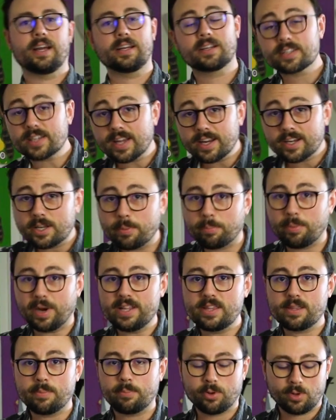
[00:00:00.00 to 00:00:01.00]
I decided to
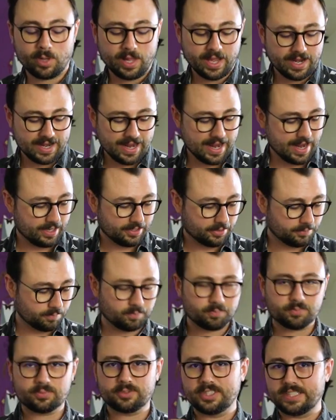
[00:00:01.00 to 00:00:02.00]
bite the bullet
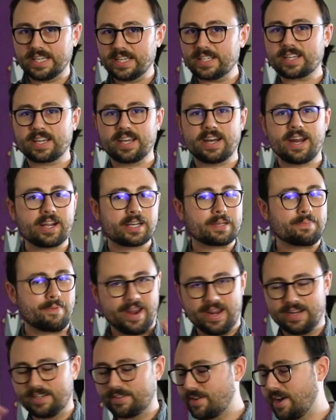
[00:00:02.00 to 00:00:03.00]
and disconnect
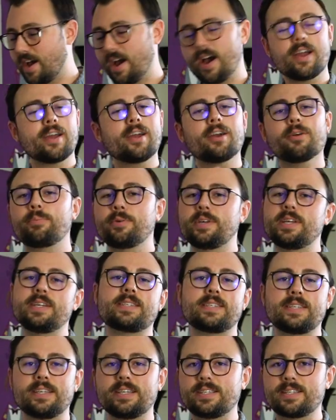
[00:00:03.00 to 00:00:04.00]
my entire
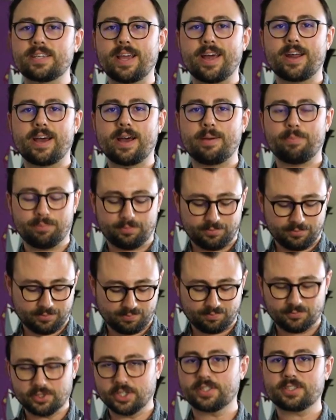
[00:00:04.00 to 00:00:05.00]
PC setup
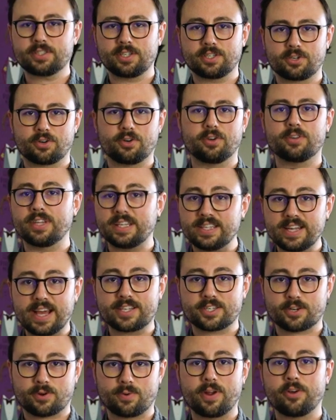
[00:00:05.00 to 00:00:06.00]
just to turn the
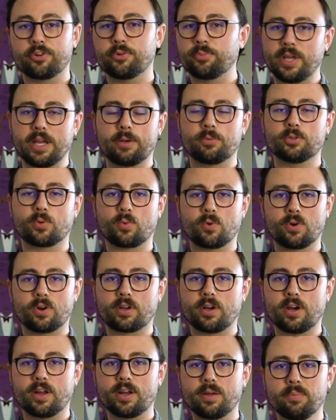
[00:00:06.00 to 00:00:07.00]
desk around and be able to
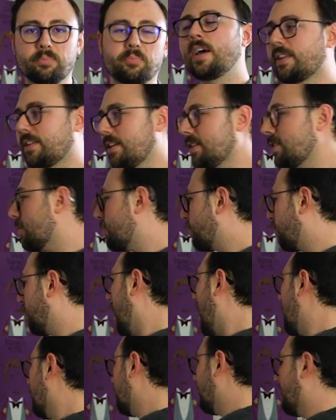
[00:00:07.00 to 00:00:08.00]
work on it. This is
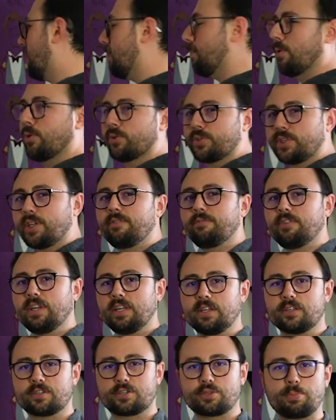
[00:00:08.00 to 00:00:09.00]
probably the most
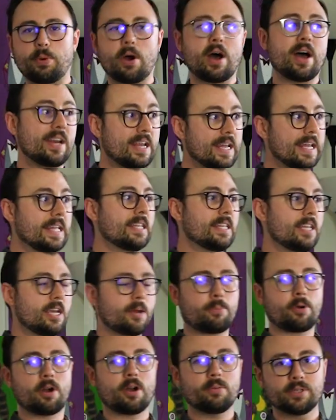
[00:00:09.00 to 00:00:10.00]
convenient spot in the
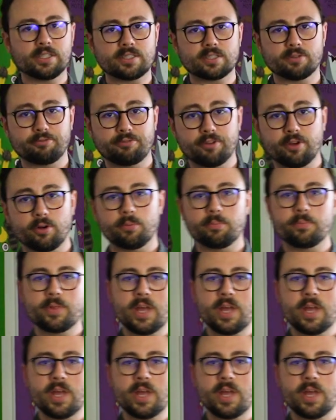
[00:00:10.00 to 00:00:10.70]
apartment to film.